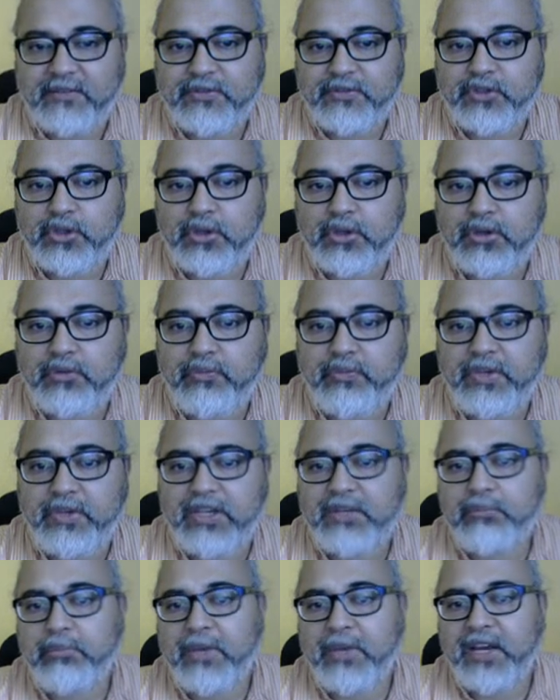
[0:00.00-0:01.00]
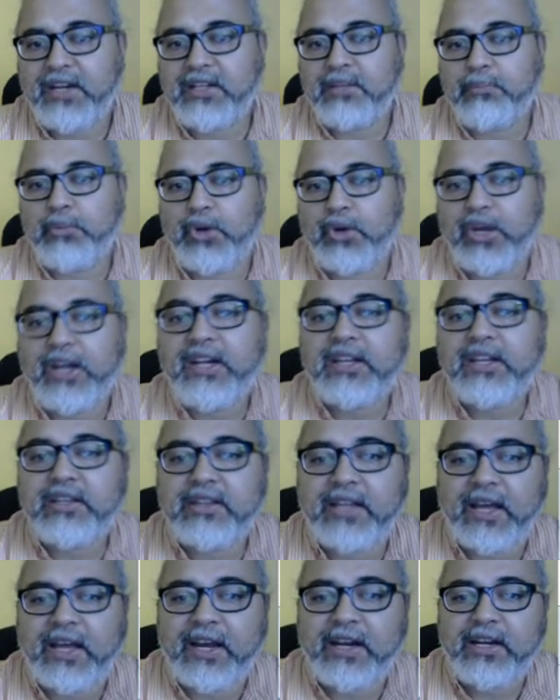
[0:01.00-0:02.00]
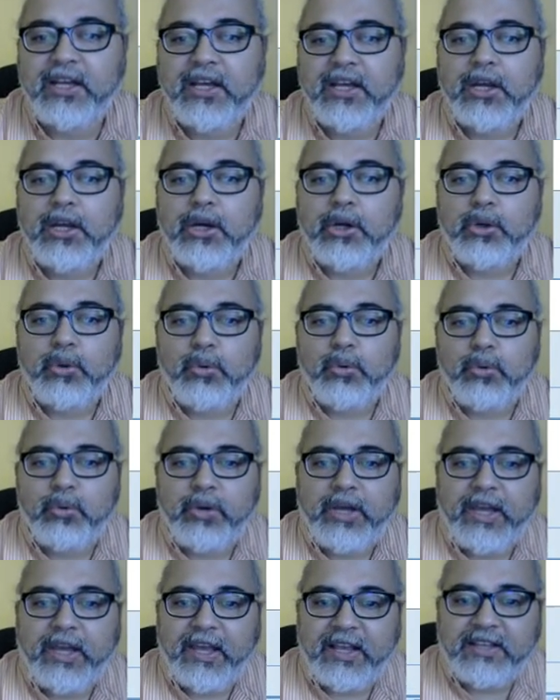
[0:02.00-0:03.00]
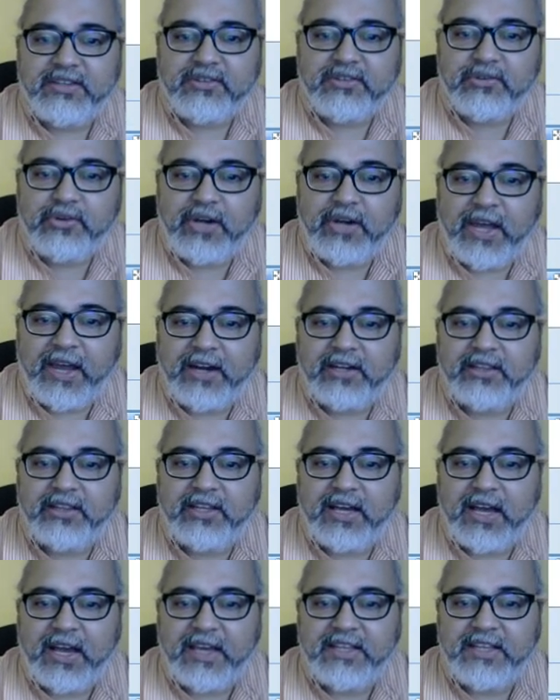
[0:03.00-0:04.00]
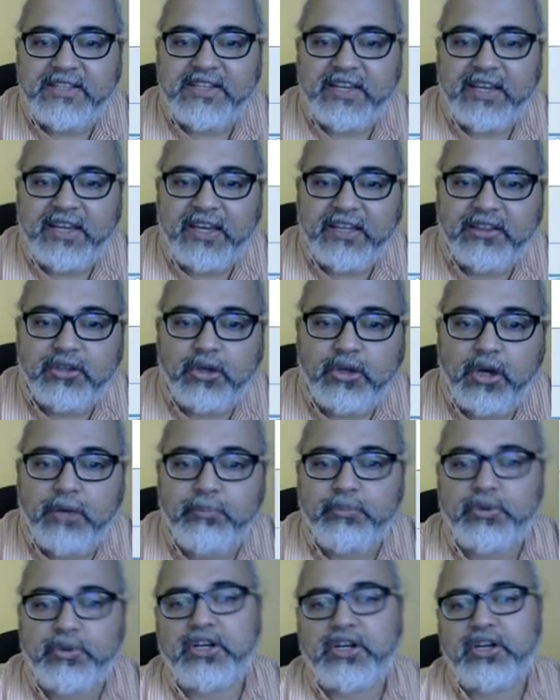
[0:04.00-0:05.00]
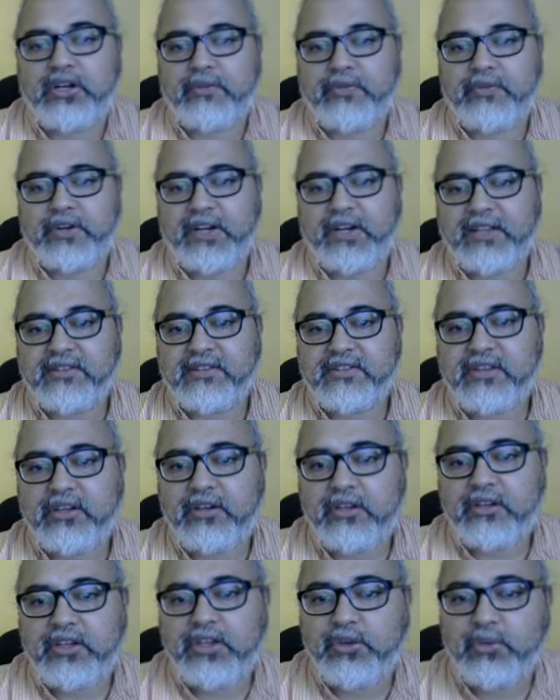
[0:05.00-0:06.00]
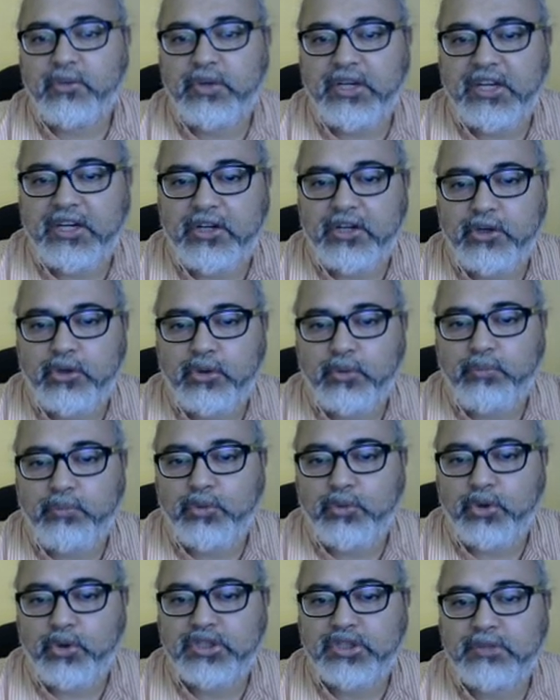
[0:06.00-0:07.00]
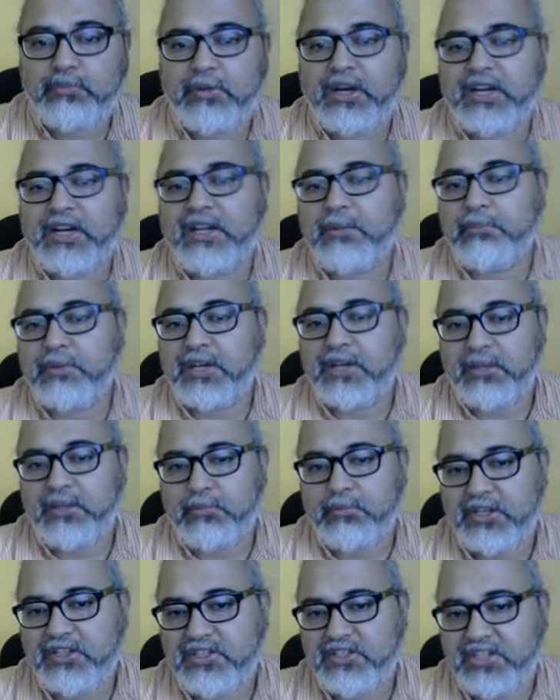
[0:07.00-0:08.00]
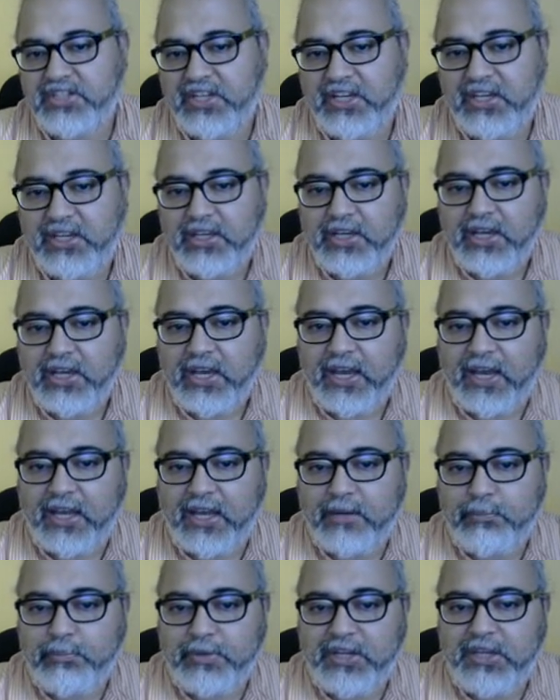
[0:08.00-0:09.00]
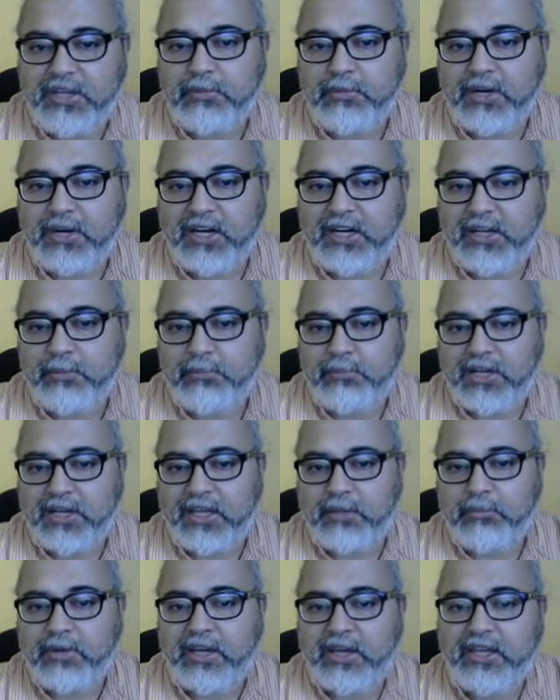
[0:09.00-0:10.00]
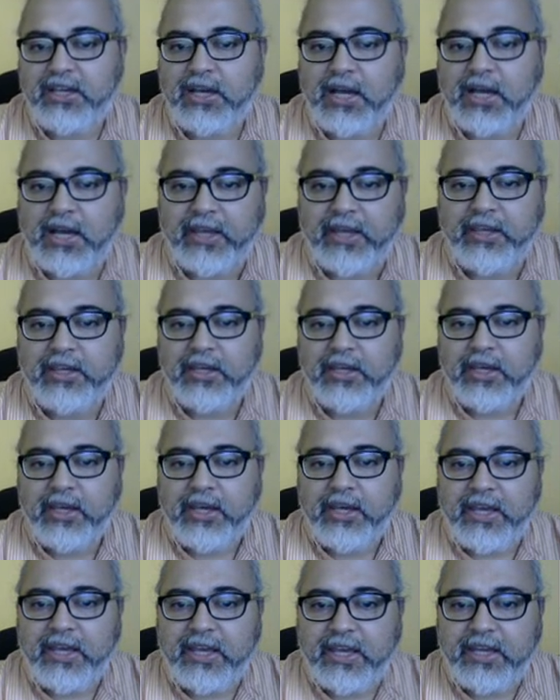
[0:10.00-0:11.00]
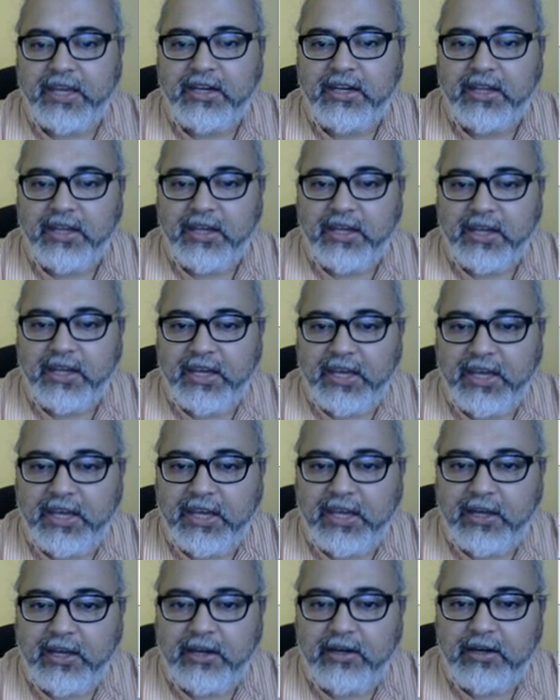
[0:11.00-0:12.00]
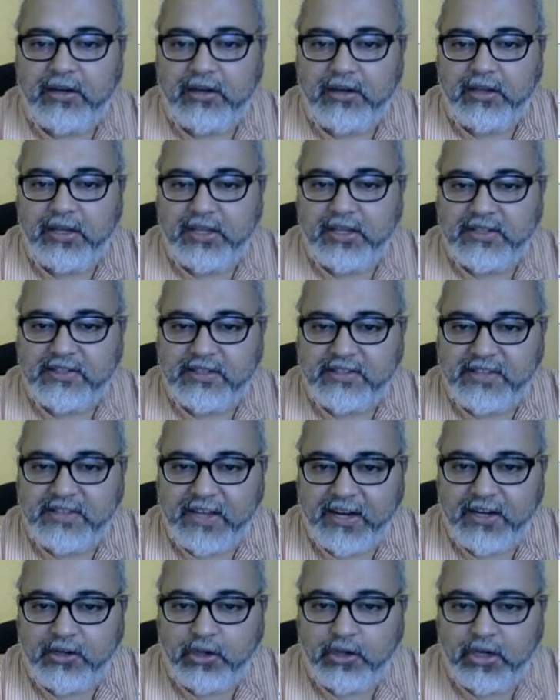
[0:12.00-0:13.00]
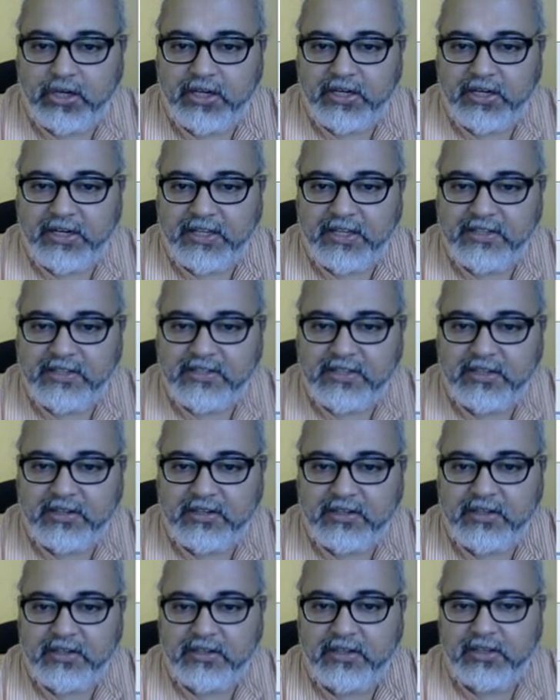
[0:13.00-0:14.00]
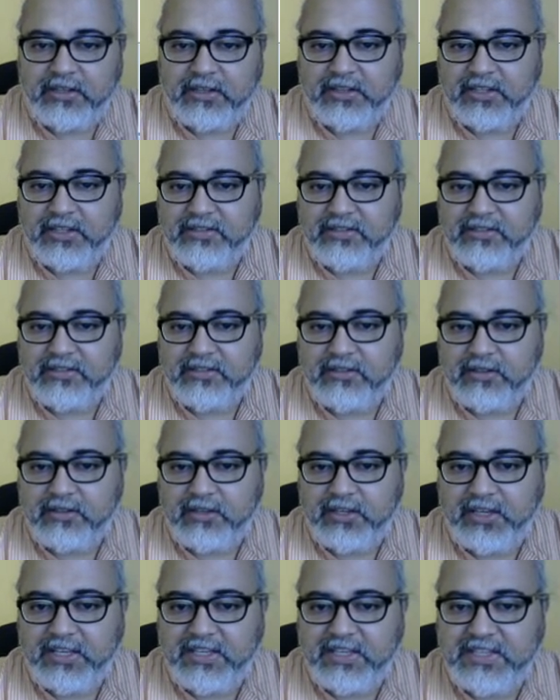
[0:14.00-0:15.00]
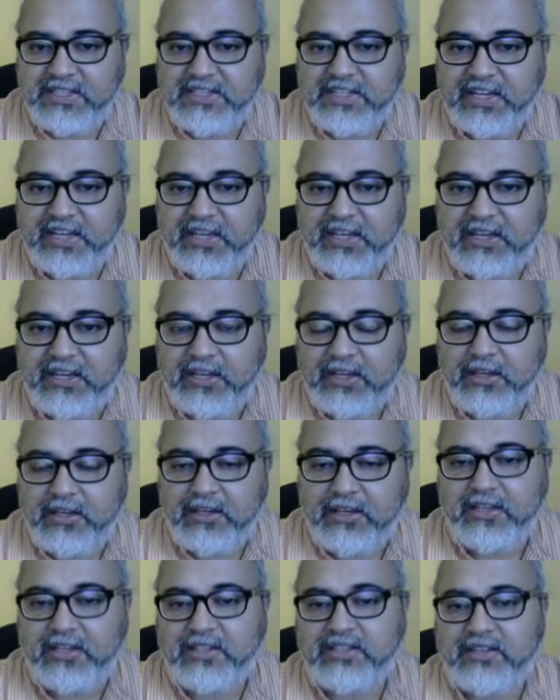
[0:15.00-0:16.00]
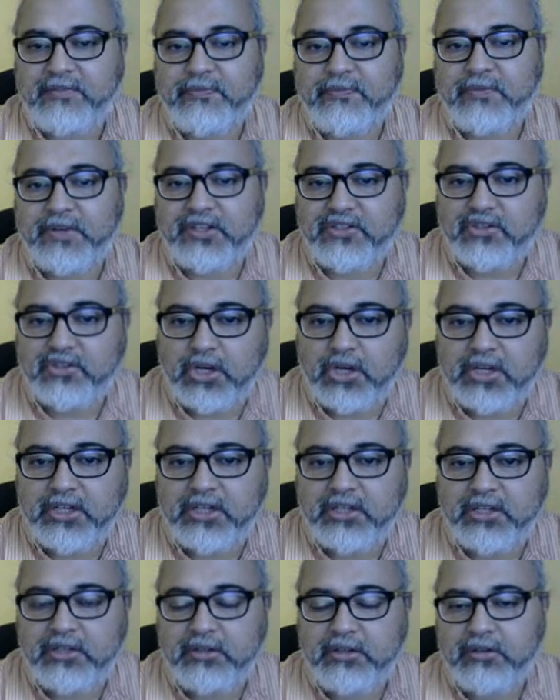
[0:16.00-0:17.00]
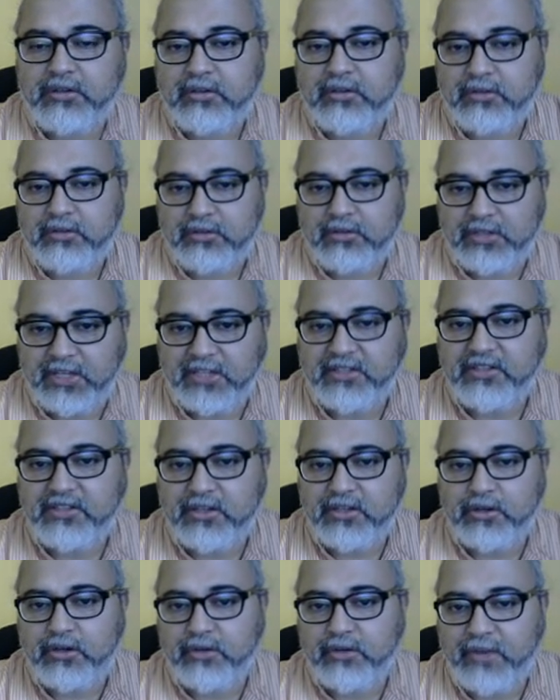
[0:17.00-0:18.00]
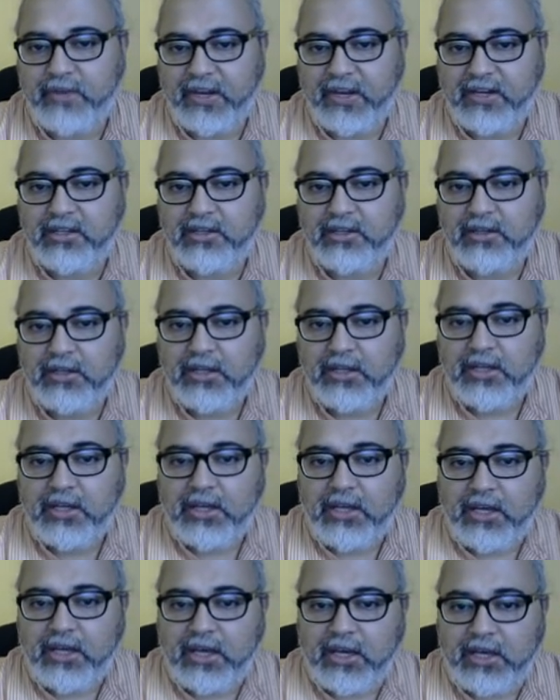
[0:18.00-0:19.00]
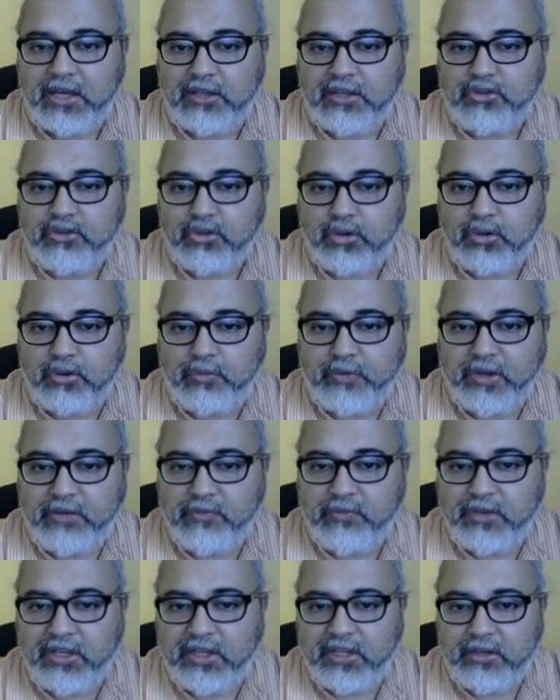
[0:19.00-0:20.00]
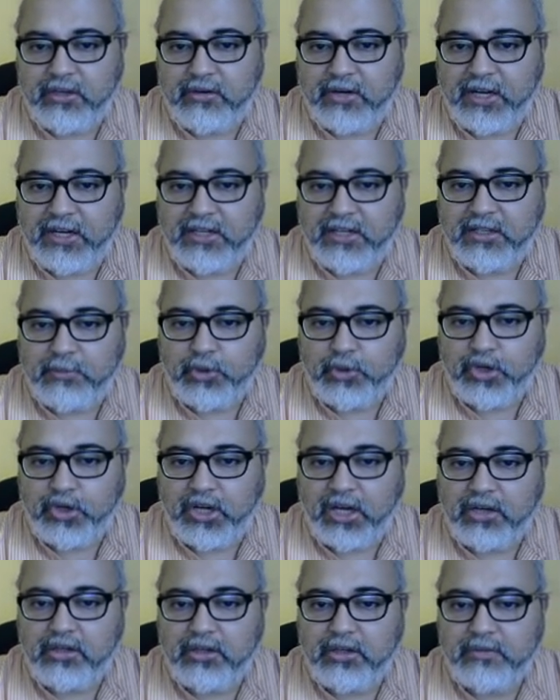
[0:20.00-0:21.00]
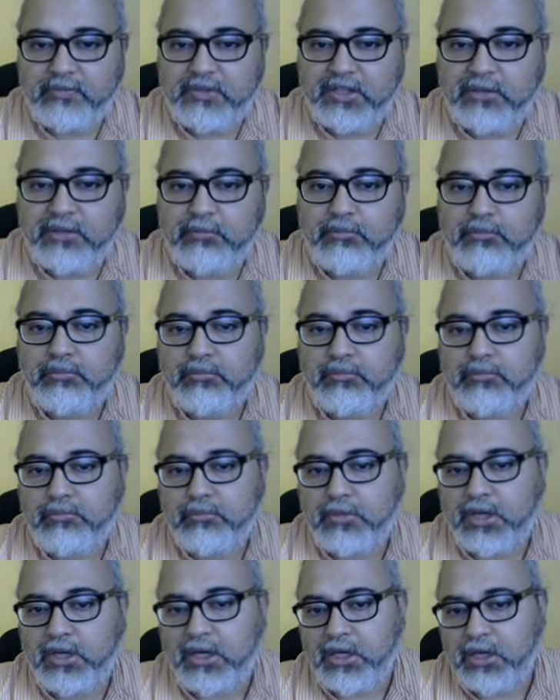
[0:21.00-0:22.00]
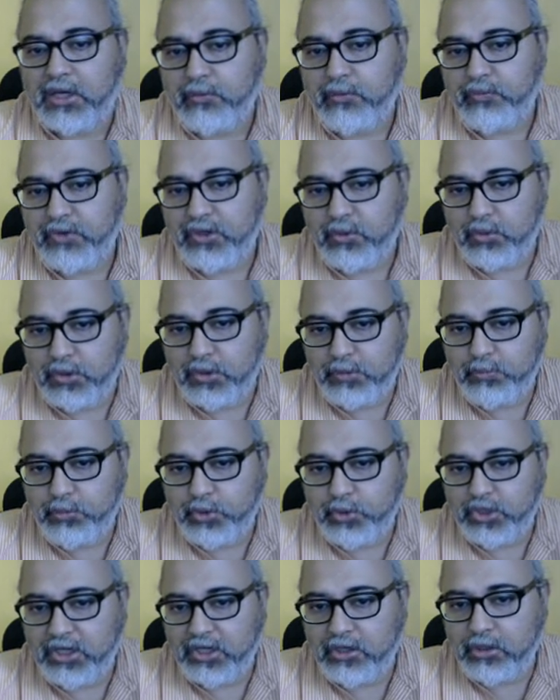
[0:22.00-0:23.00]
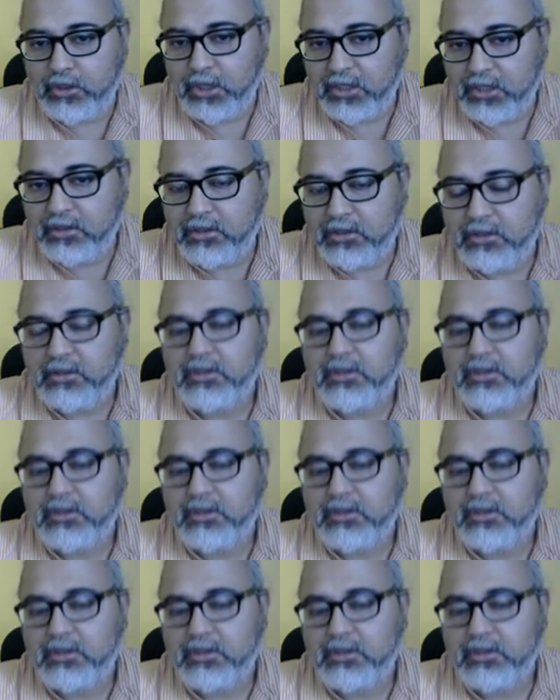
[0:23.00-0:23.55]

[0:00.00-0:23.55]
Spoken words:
So we made the point that to extract the ijth component of a tensor, you need to post multiply by j and pre multiply by I. Again, a is a second order tensor. This ej is a first order tensor or a vector. So when we write the product of them, we don't put a dot.